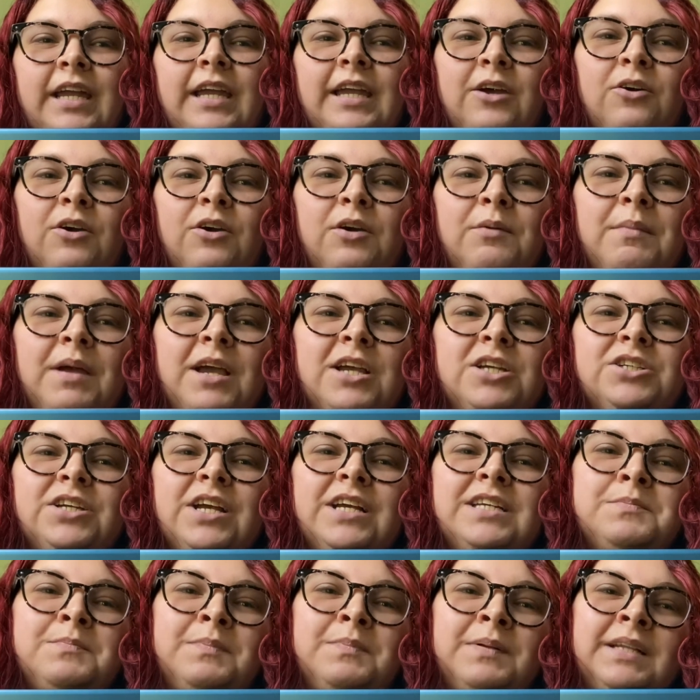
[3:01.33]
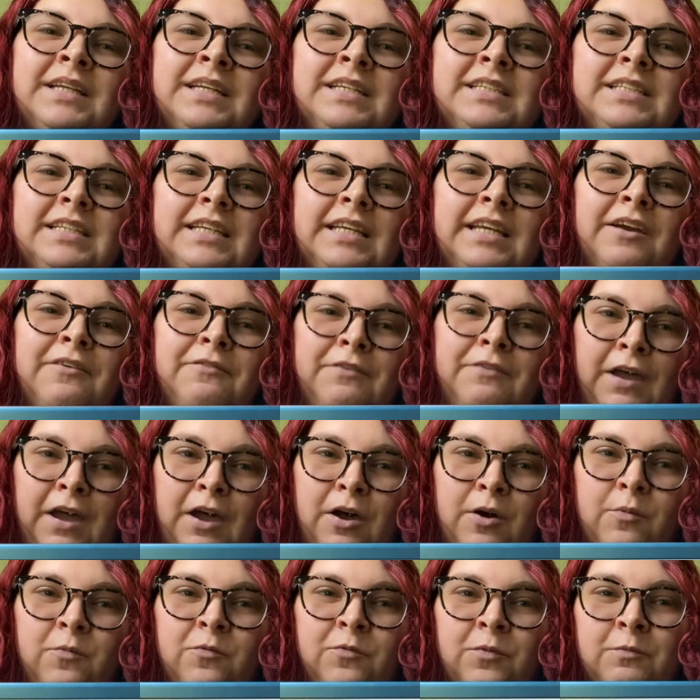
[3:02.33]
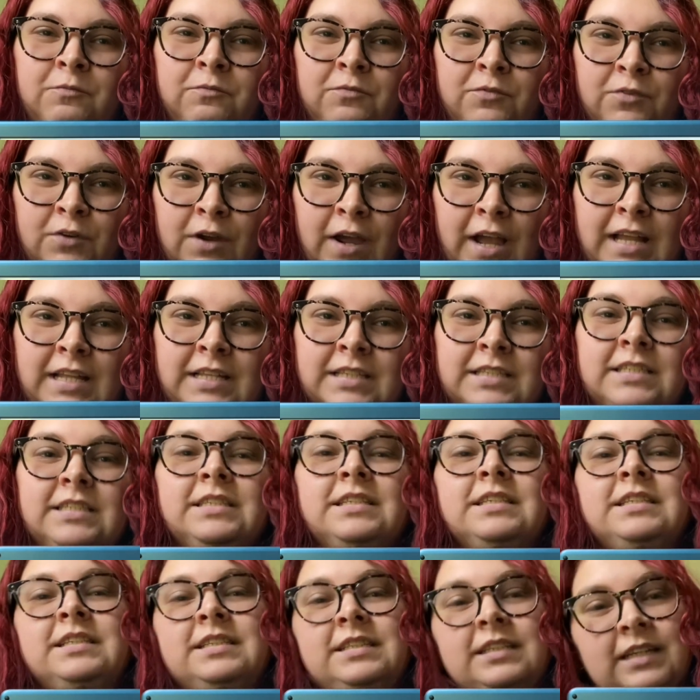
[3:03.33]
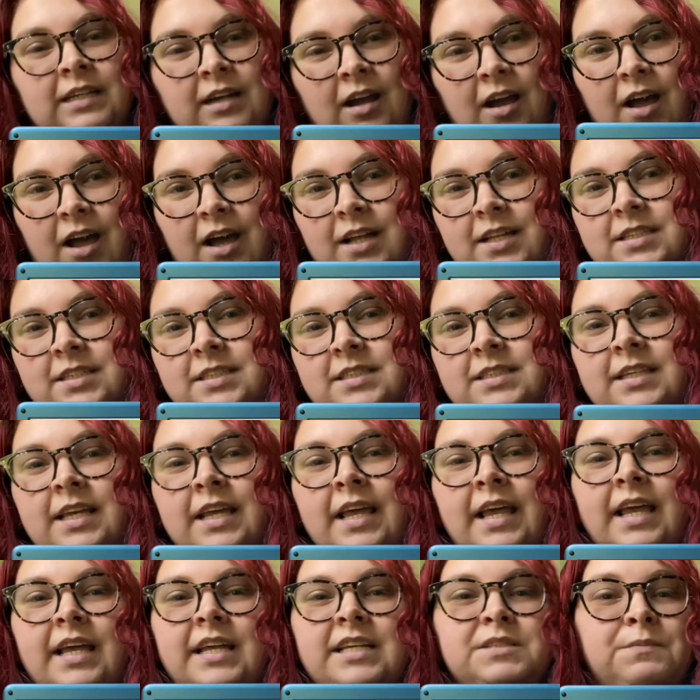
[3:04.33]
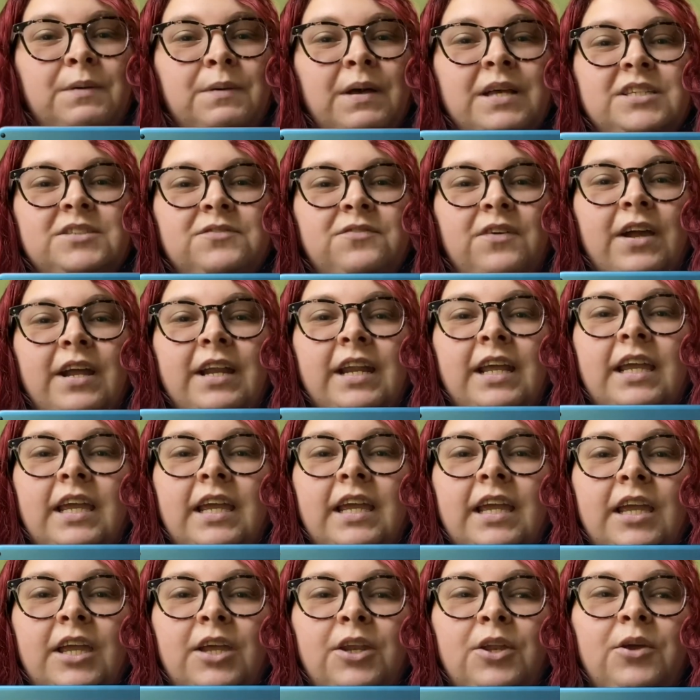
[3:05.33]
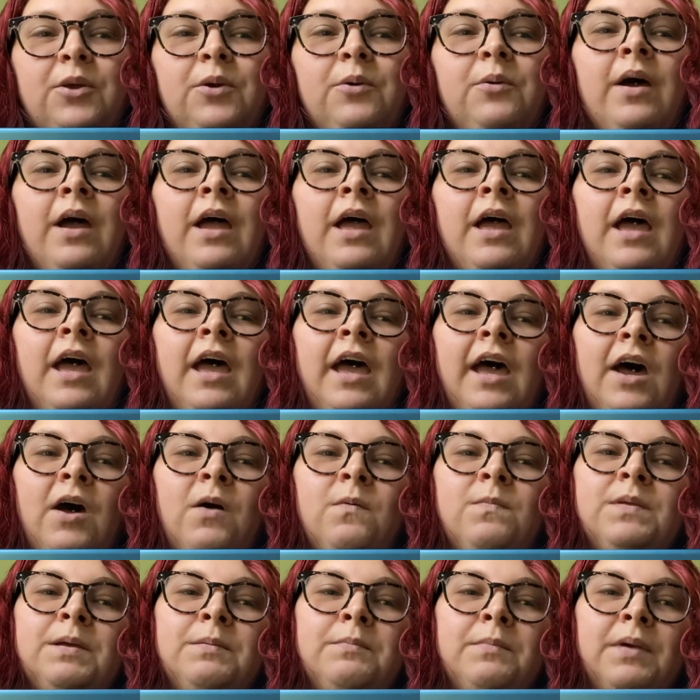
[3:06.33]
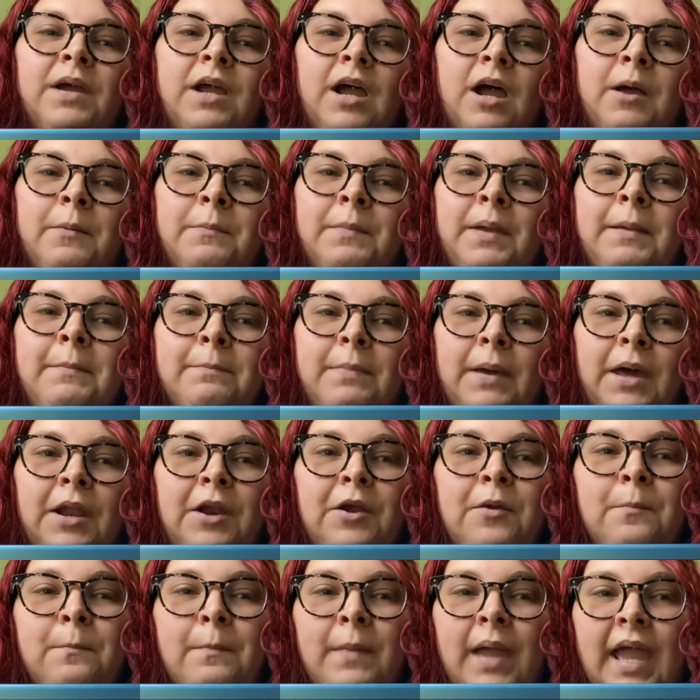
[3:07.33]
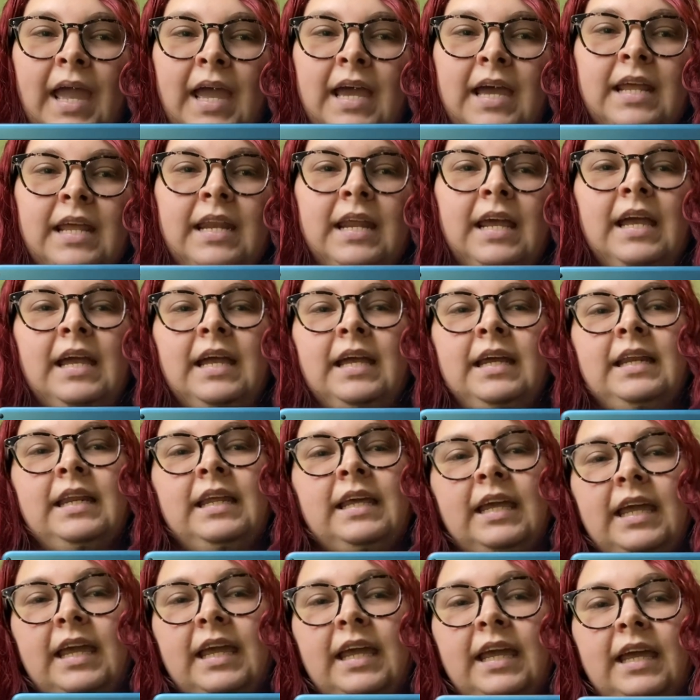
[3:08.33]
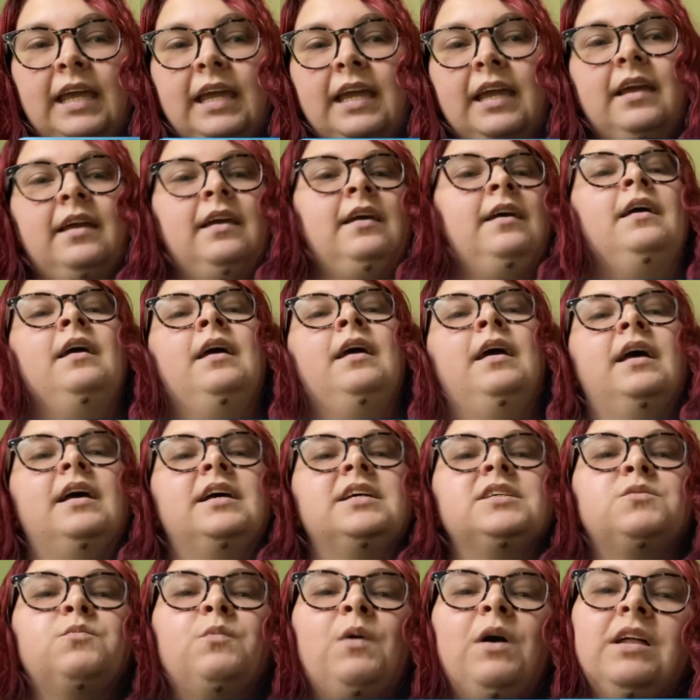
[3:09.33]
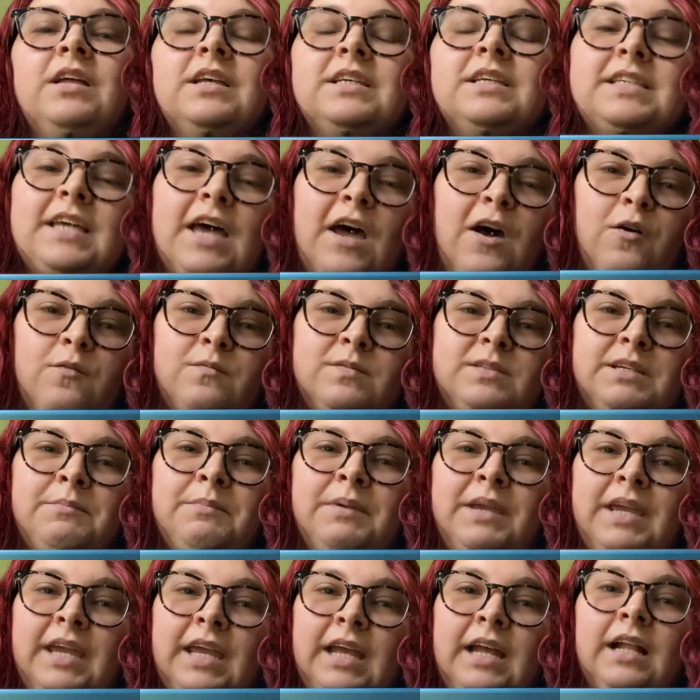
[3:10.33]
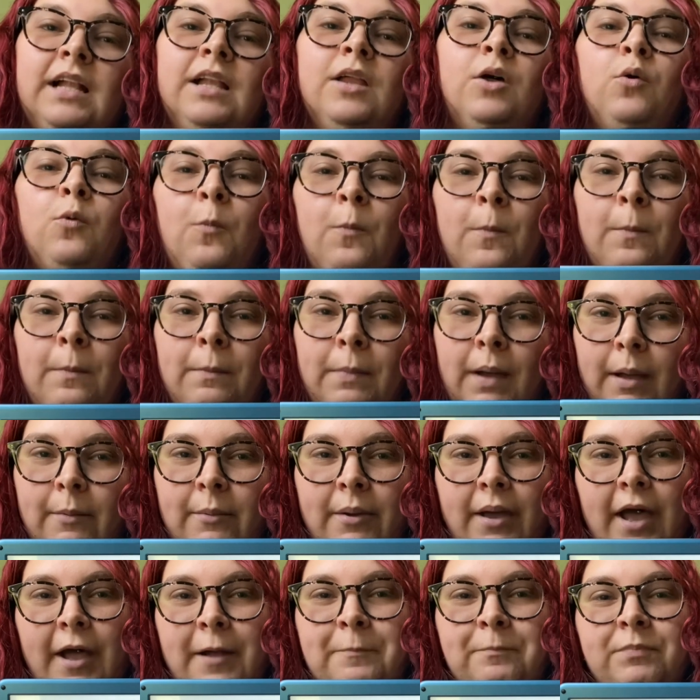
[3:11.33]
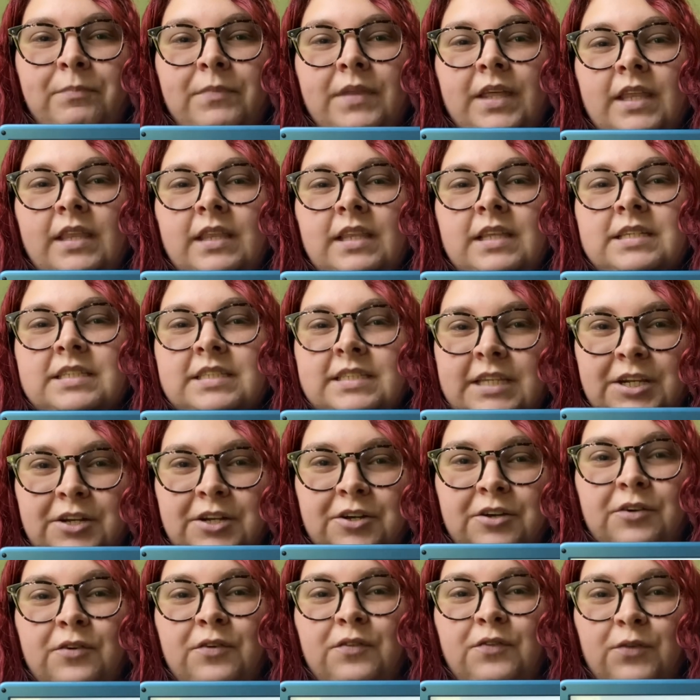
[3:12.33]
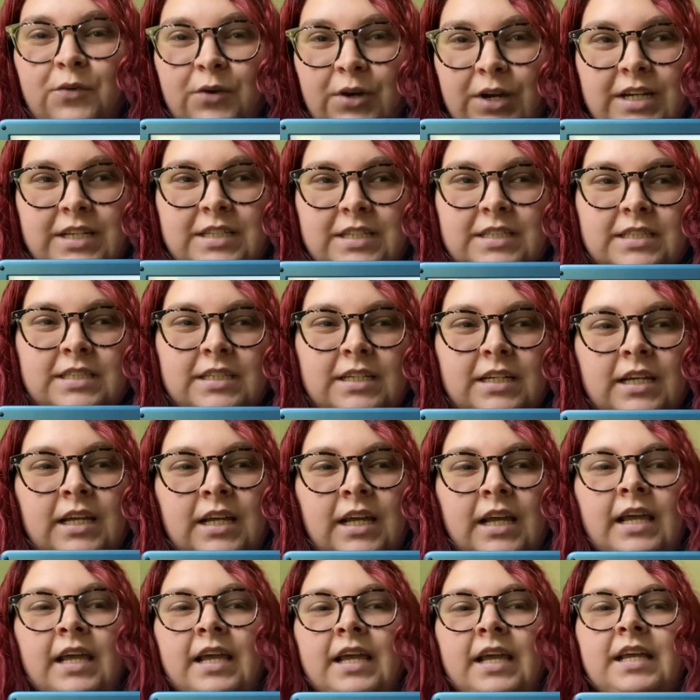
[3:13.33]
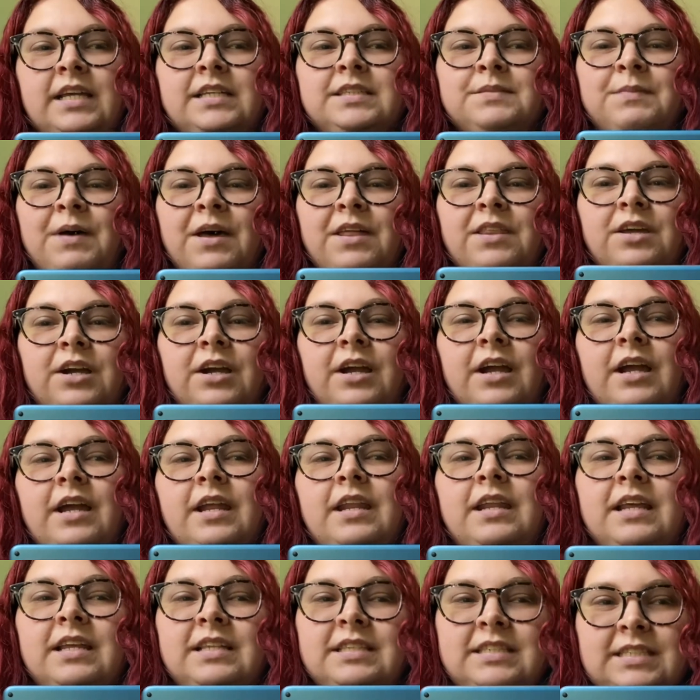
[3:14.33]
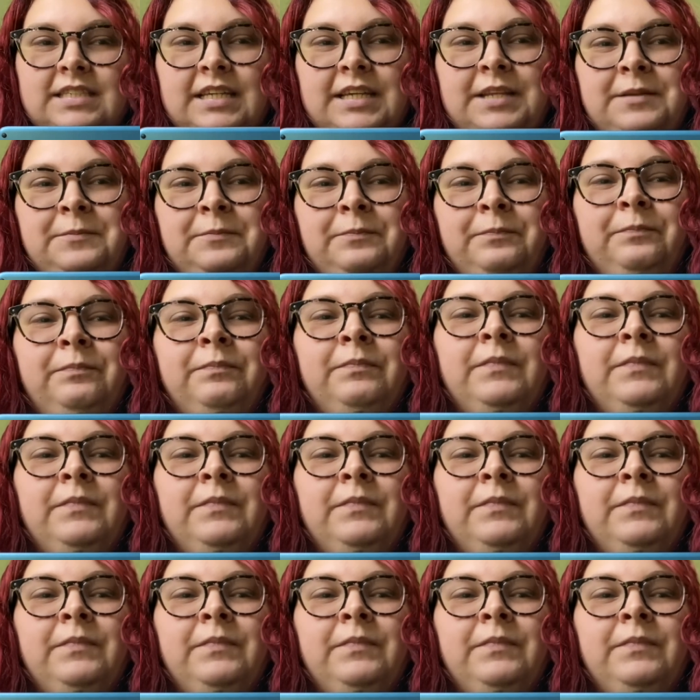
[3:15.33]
Gilgamesh has plenty of help from friends to gods. His best friend Enkidu helped him become a better man and king, as well as helped him kill Humbaba in the cedar forest. His mother, Ninsun,